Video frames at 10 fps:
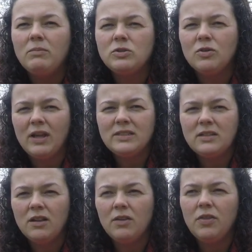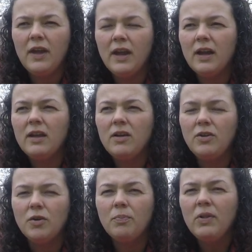So that's another thing,
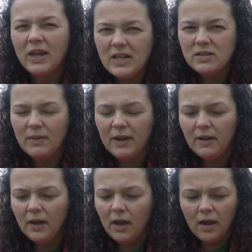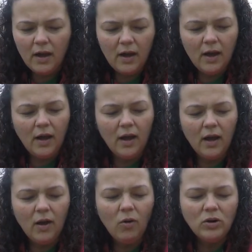your placement.
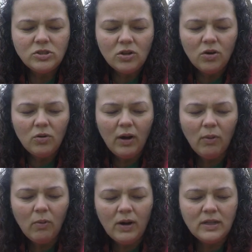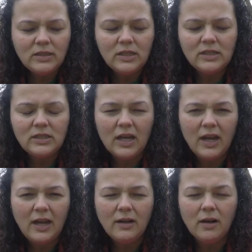Also, I wanted to
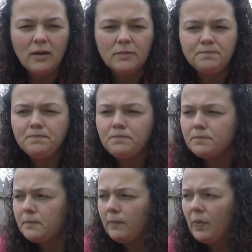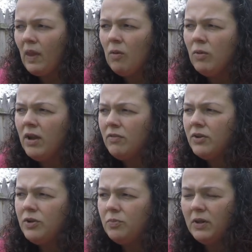say, whenever
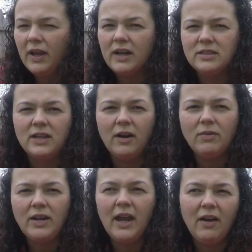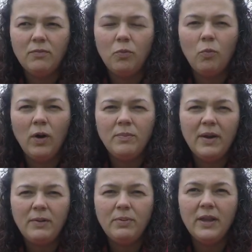you plant, because I already have one
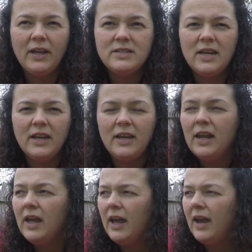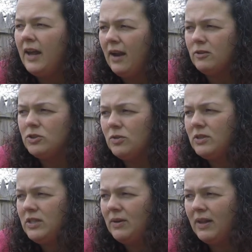bed planted, and I'll show it
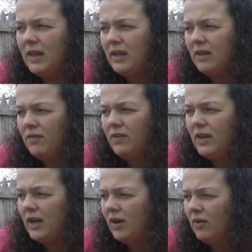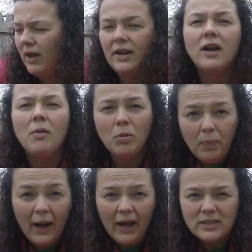to you at the end of the video, and a couple
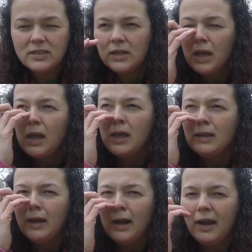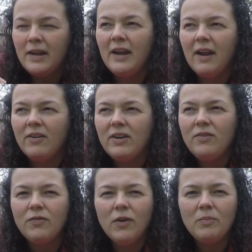pots that I inherited
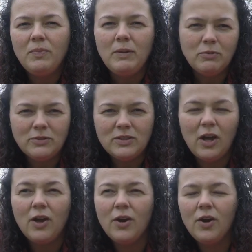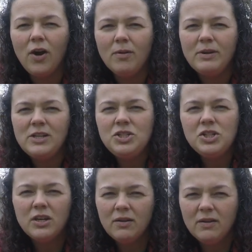from people's garbage.
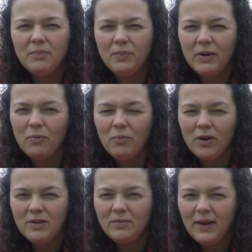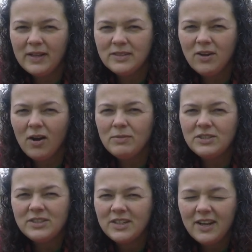But one man's garbage
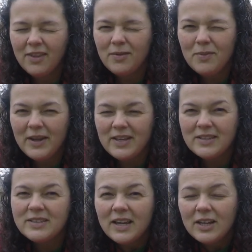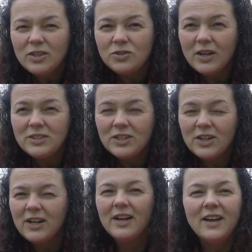is another man's
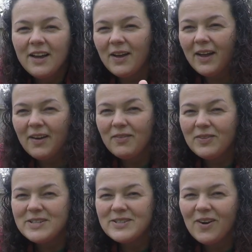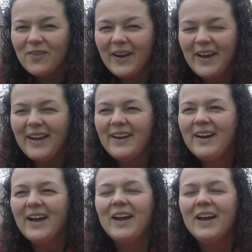treasure. This girl right here.